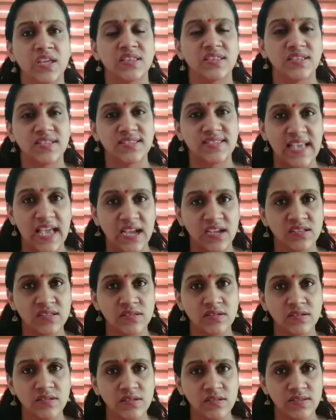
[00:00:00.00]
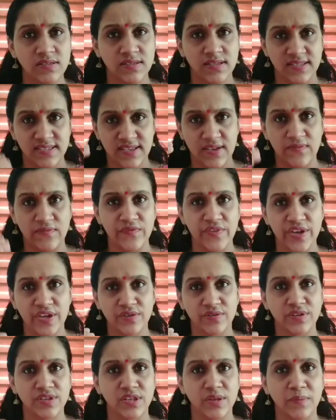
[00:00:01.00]
The Saxons
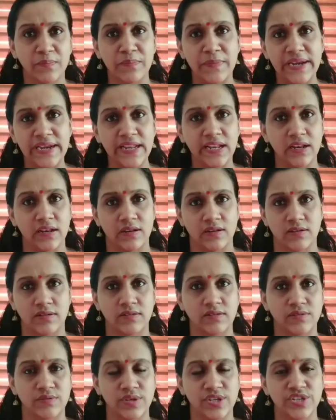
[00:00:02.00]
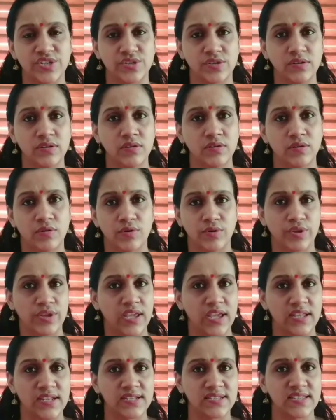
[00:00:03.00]
somewhere in the middle region, or you
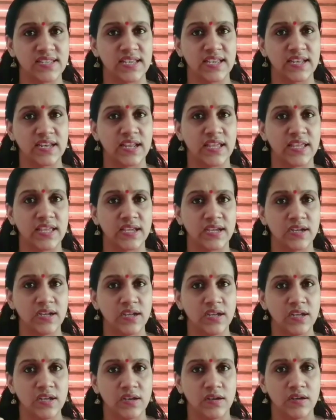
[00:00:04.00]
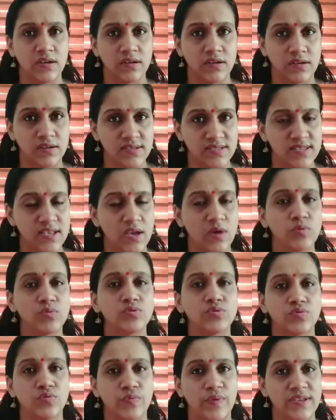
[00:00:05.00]
can say like
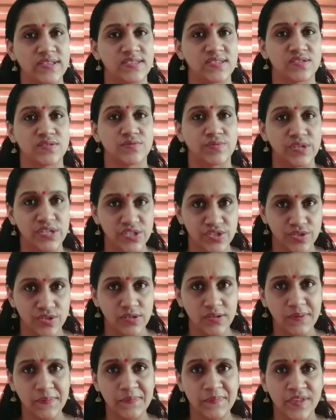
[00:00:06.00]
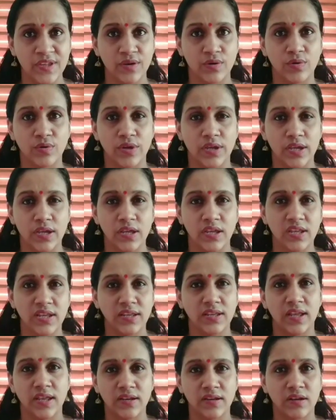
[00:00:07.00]
southwest region, okay,
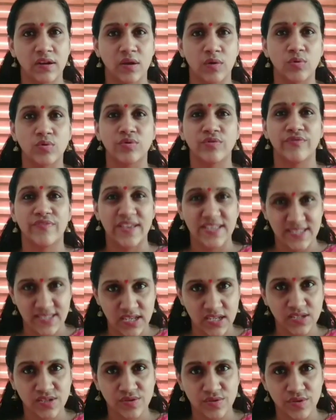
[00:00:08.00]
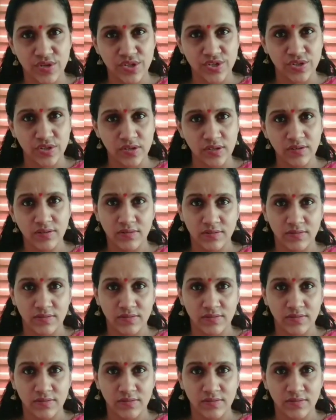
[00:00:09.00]
in and around the Wessex region.